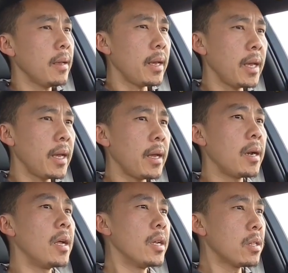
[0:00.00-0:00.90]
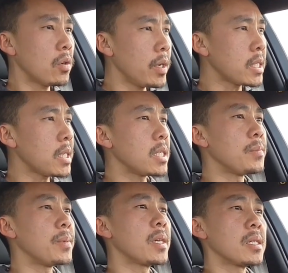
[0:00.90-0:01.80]
and another reason is
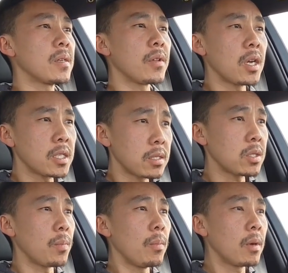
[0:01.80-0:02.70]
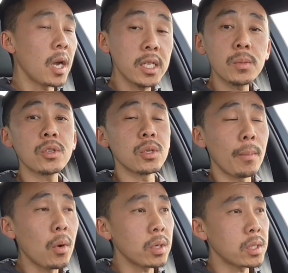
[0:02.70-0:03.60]
because of the customer
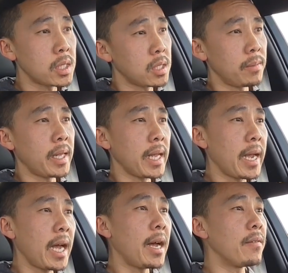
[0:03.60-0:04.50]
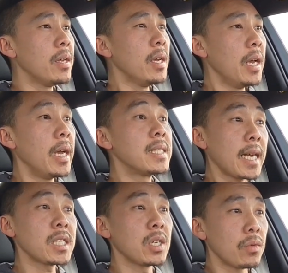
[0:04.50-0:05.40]
support system that they have. It's
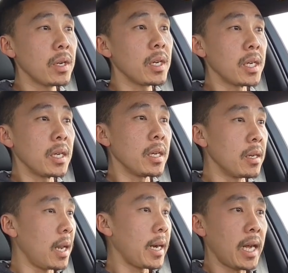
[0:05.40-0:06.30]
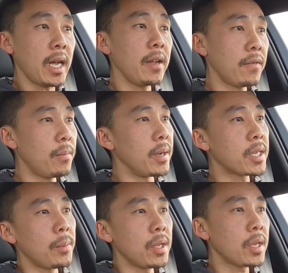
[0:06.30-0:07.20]
actually really good. Like, I've been
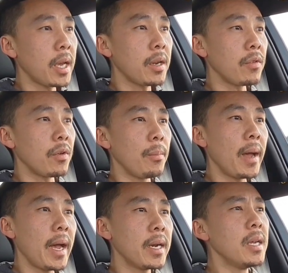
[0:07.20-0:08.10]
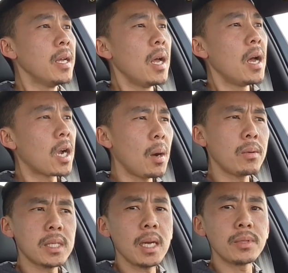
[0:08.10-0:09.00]
communicating with Matt a couple
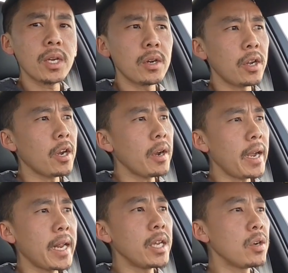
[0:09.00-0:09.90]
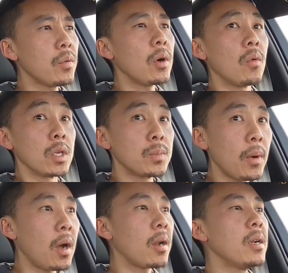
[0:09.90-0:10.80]
of times here and there, and he will
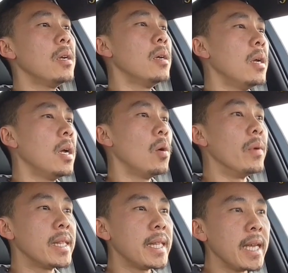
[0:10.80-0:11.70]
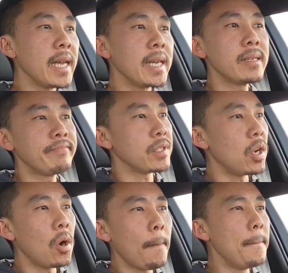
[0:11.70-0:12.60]
respond within, you
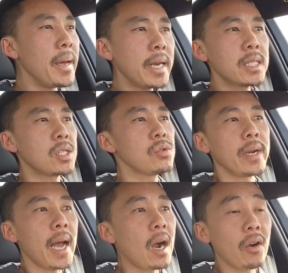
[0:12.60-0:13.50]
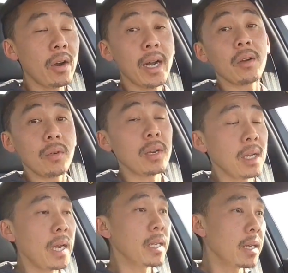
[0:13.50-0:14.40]
know, minutes to an hour, and I really
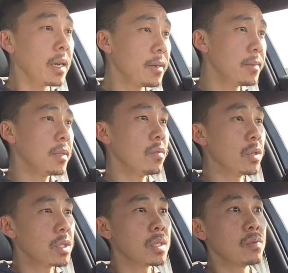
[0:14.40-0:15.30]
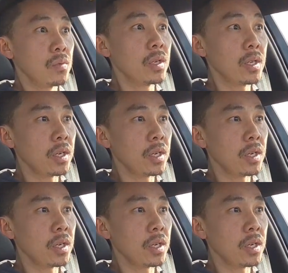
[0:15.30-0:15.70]
like that, which is really